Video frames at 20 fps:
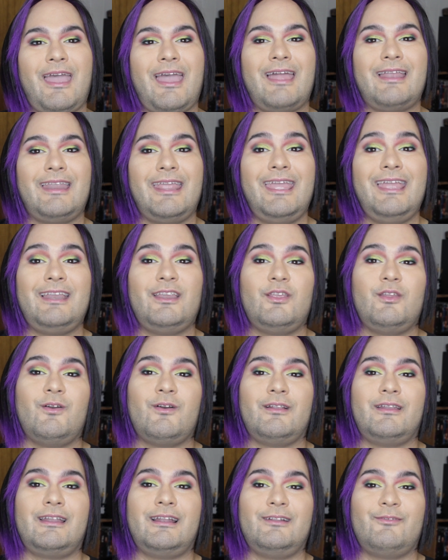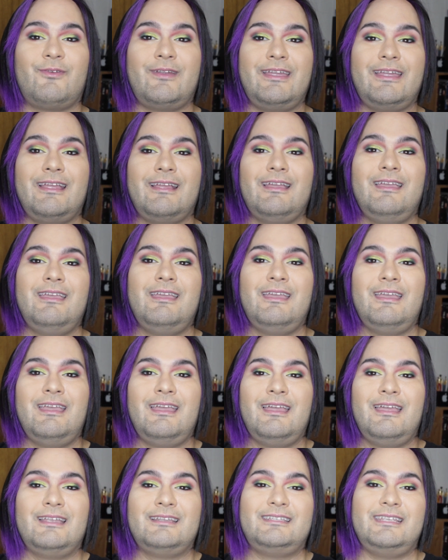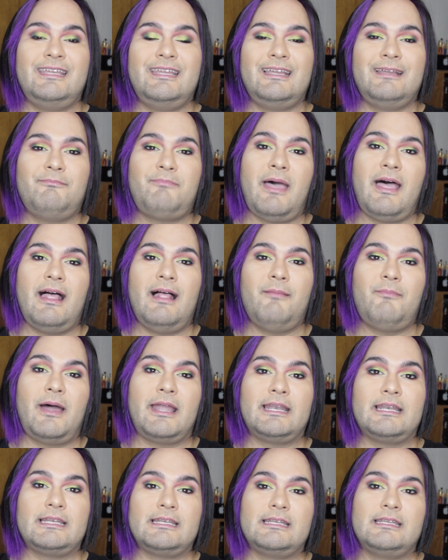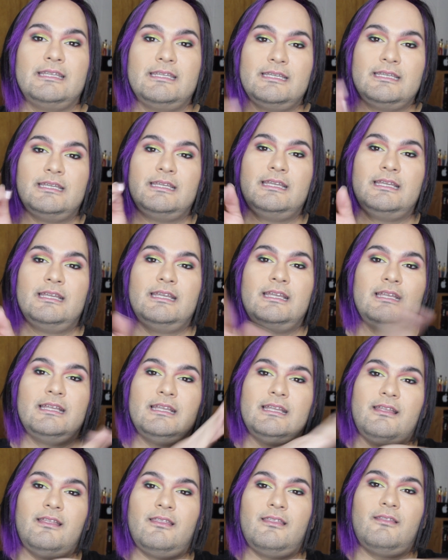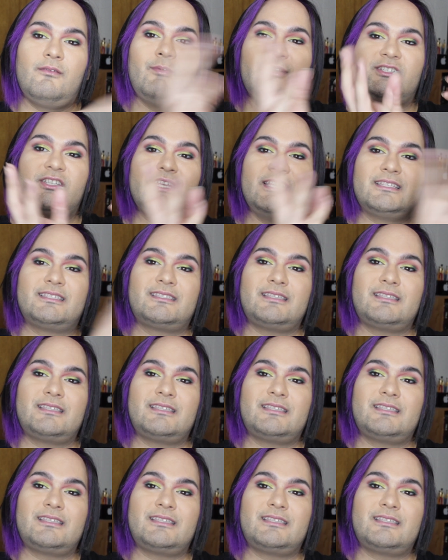and hit your little ring ding bell button, which is